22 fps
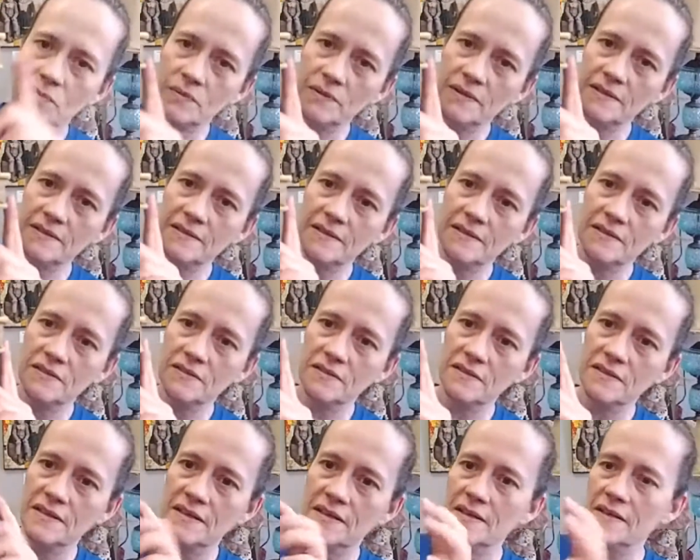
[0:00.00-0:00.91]
bit
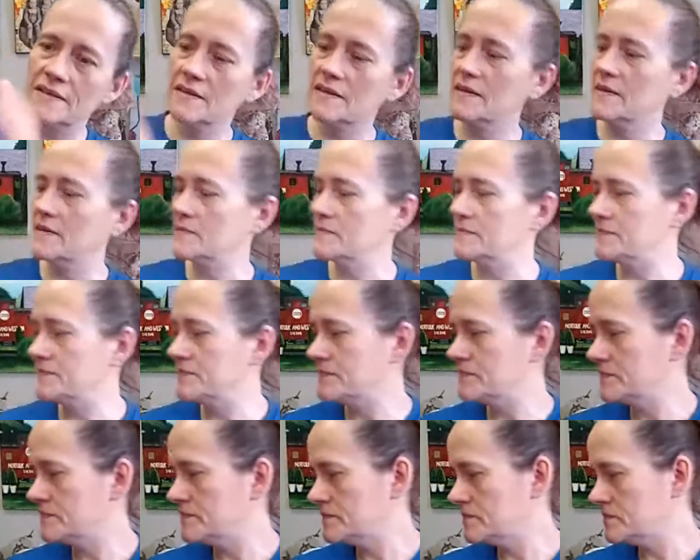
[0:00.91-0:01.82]
and, and um,
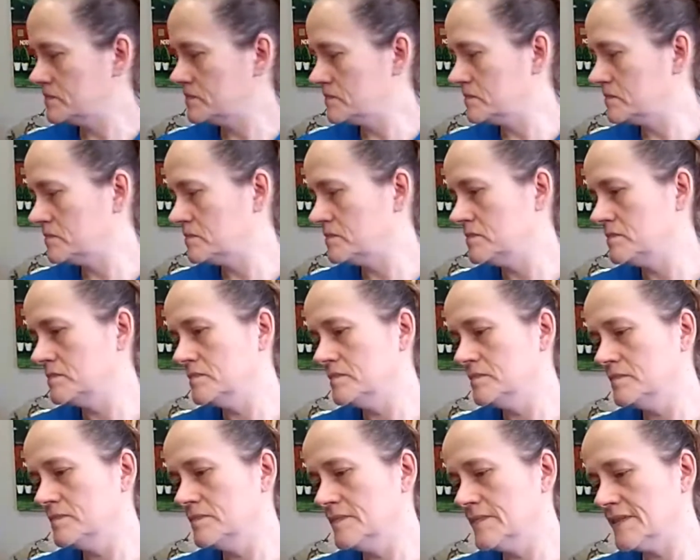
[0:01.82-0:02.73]

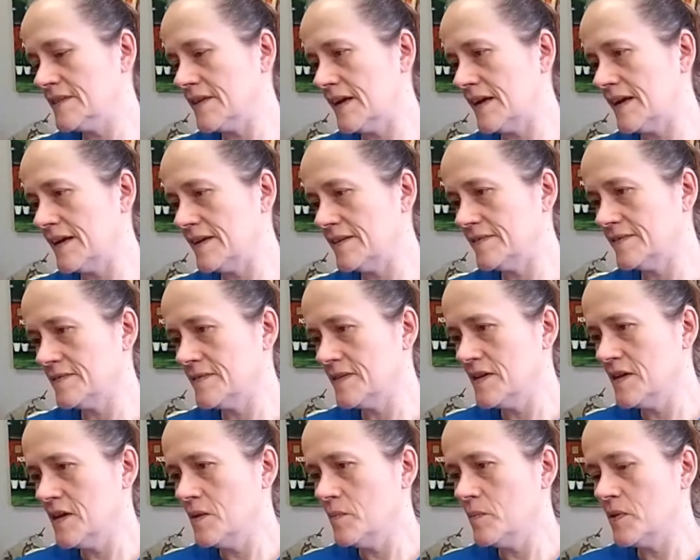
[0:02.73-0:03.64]
size.
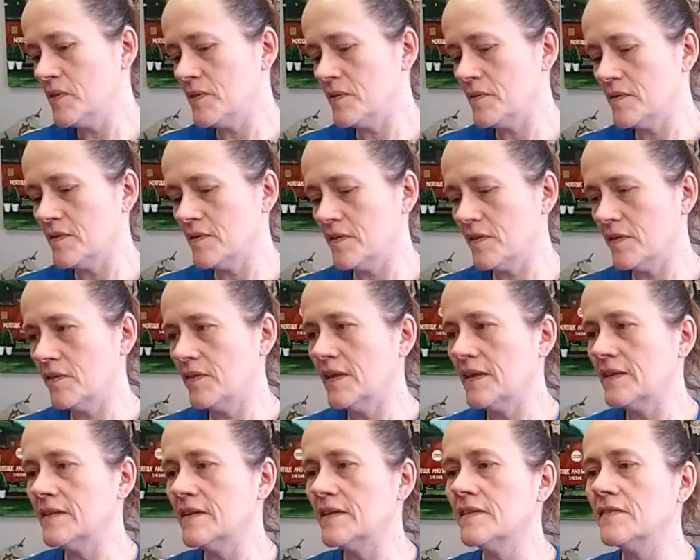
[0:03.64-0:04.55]
But the, the
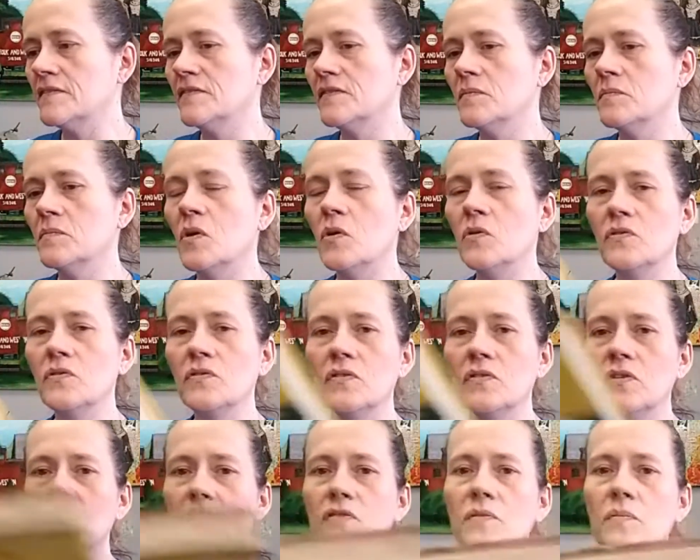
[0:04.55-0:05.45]
thing that is the most
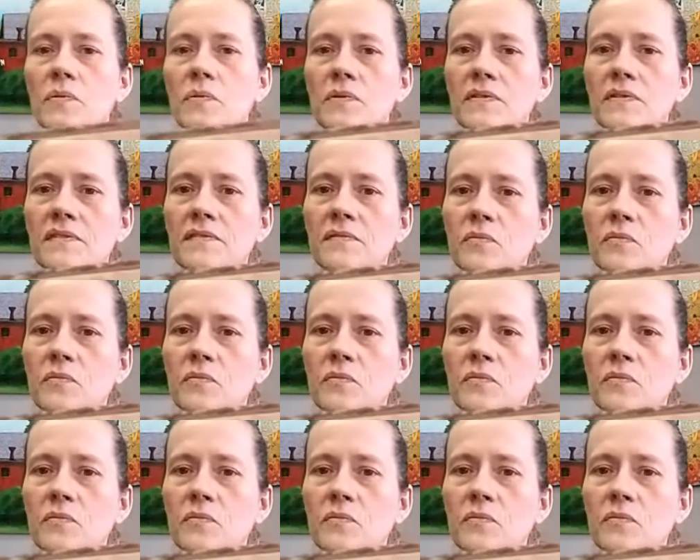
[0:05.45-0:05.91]
noticeable is